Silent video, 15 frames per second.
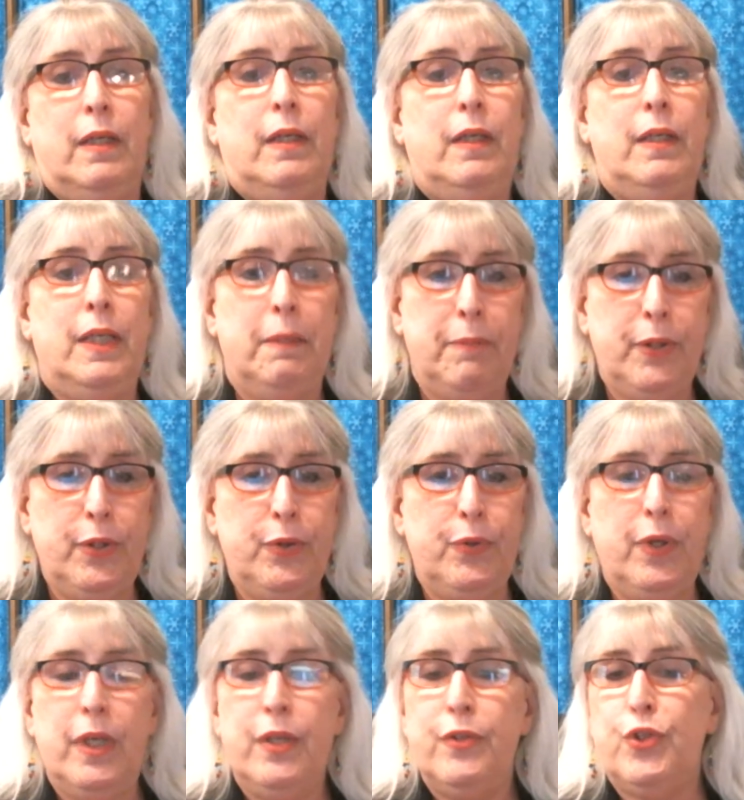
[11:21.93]
The
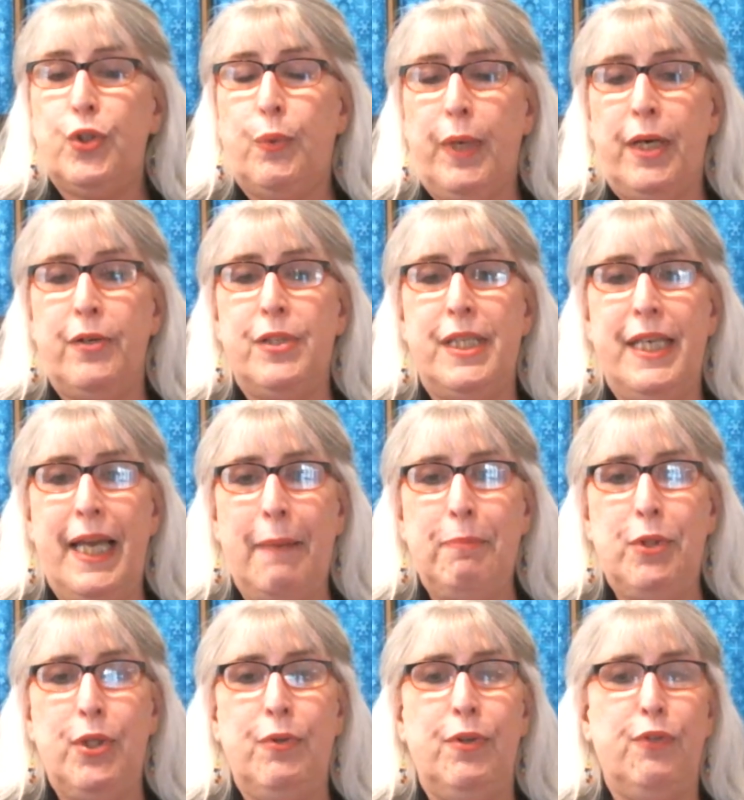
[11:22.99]
moon squares
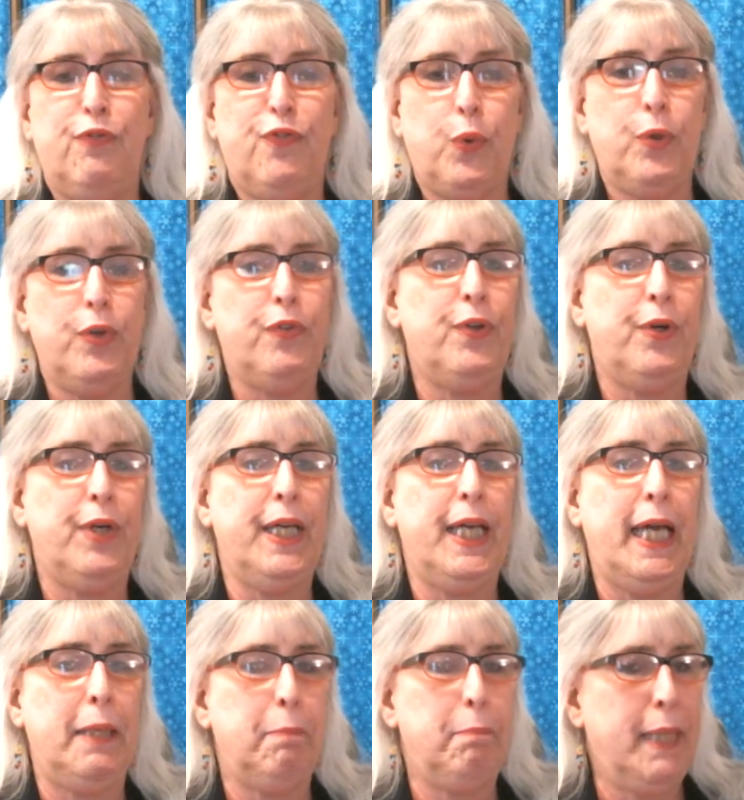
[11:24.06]
Neptune at
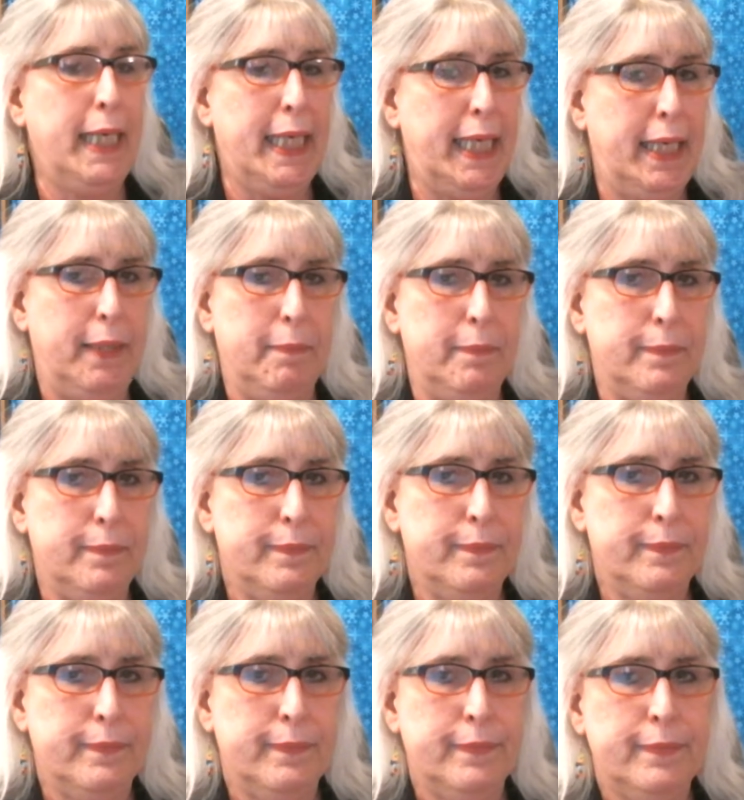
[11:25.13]
4:38 p.m.
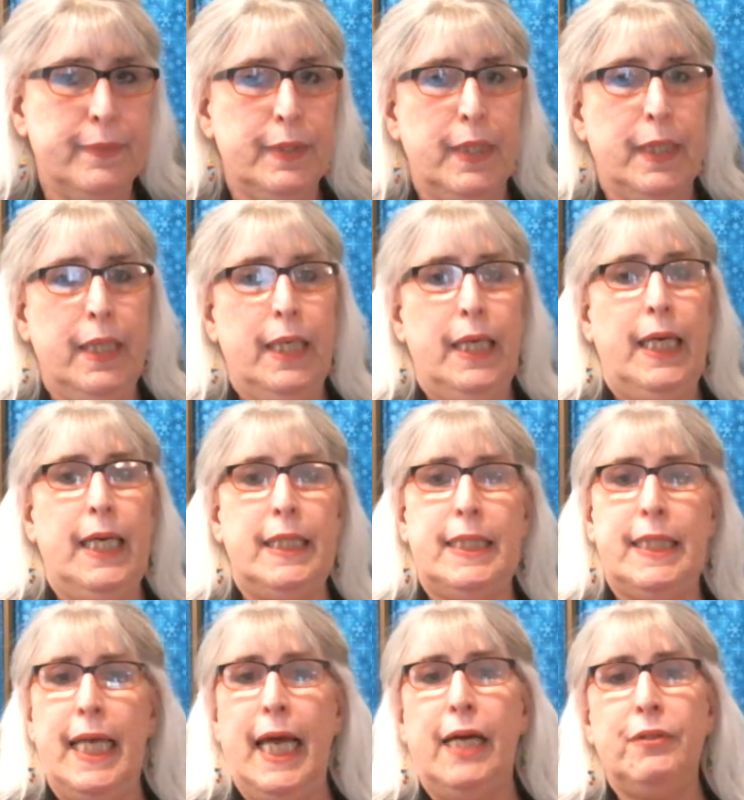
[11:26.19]
It's
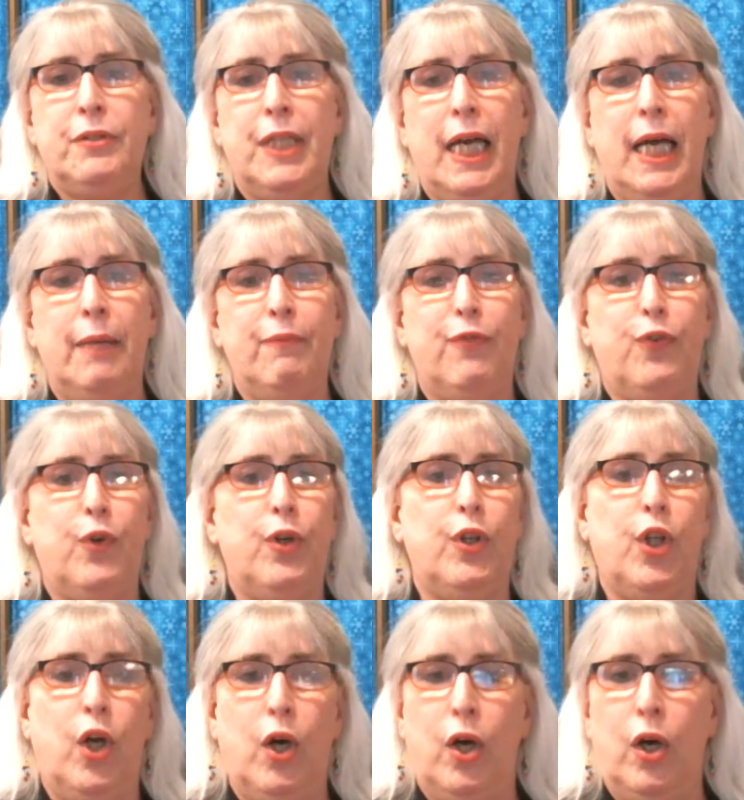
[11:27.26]
now time for a
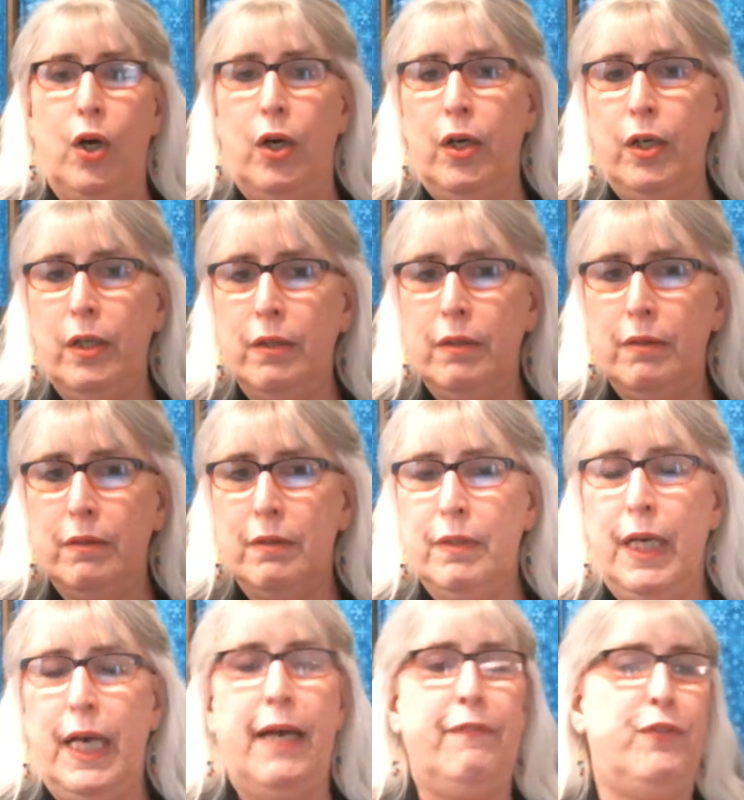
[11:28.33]
long
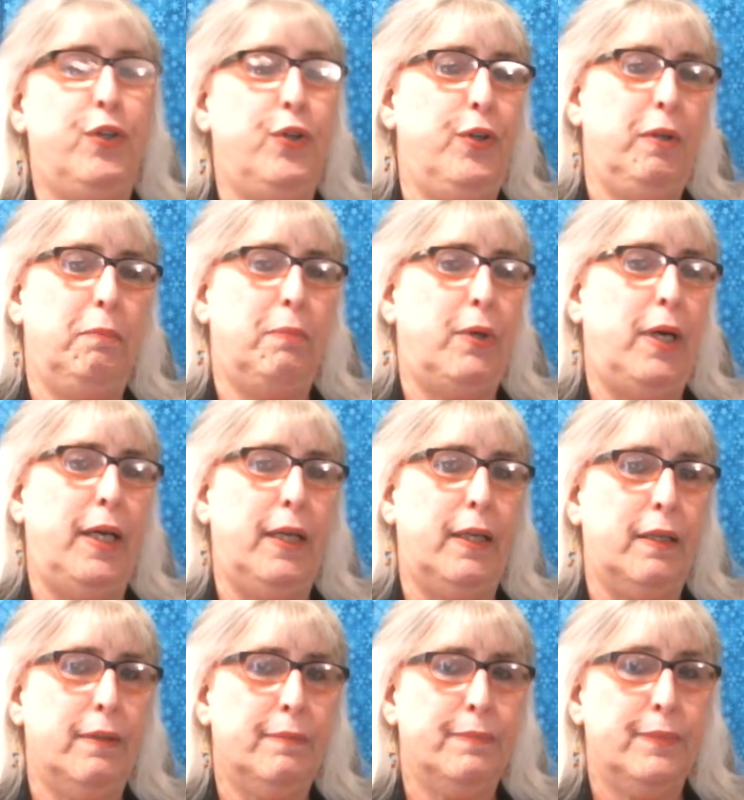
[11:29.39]
afternoon break,
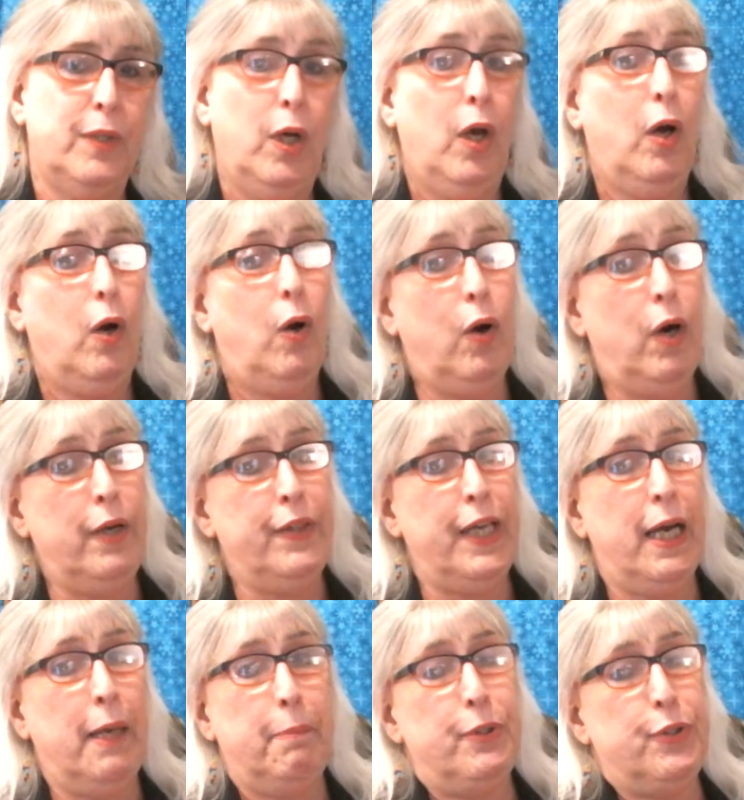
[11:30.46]
or the
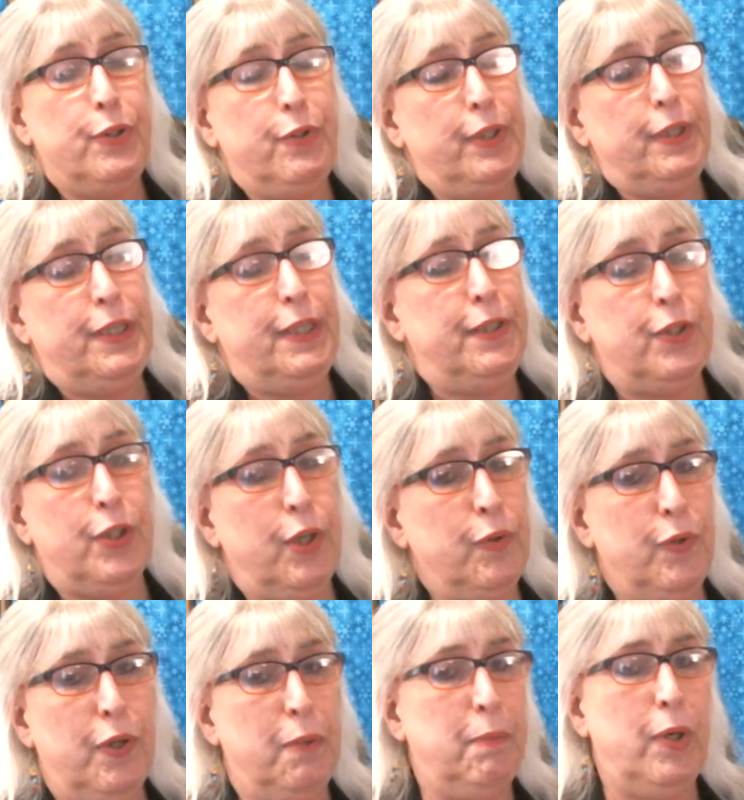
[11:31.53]
opportunity to go
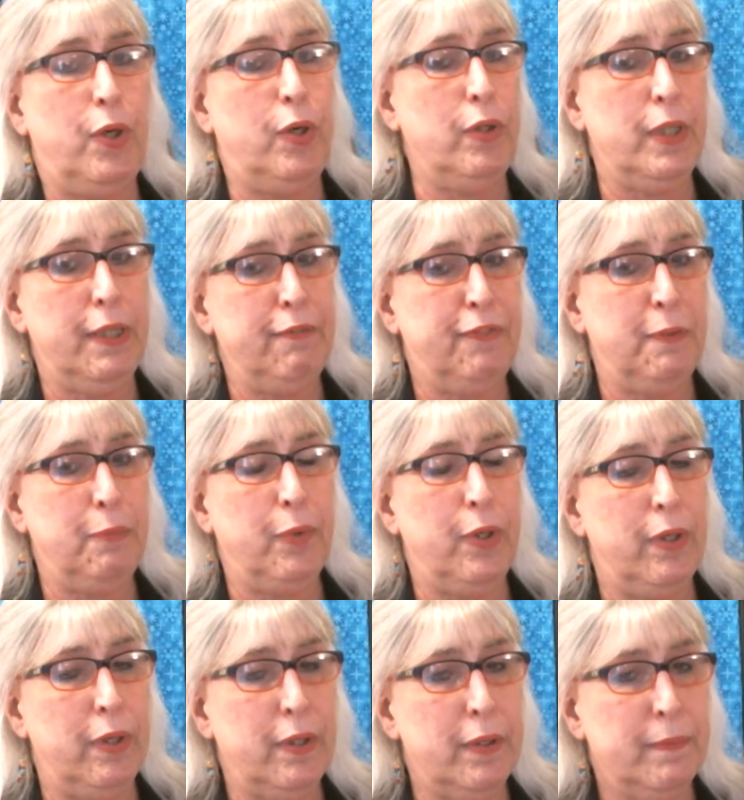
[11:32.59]
home early from
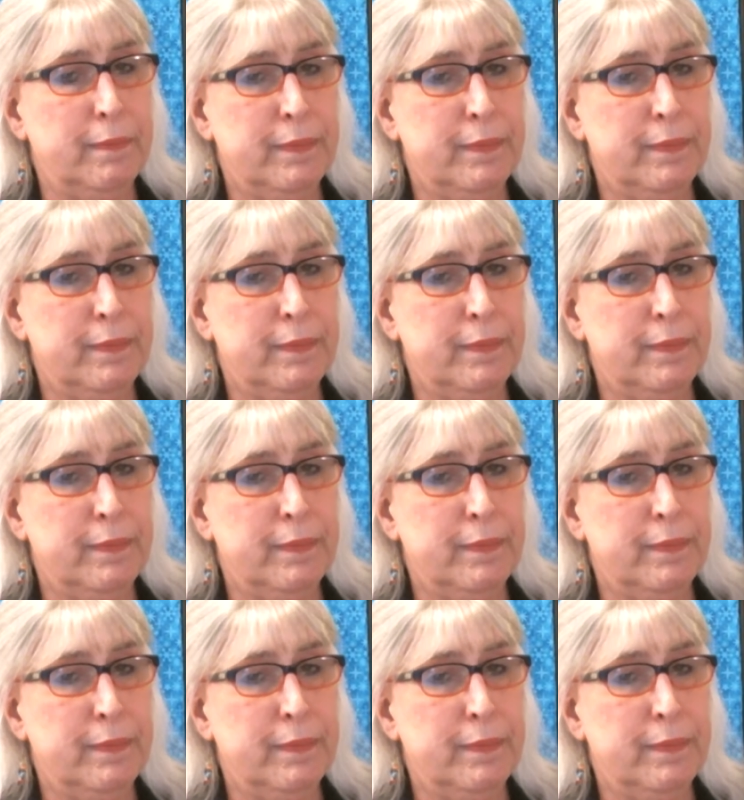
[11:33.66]
work.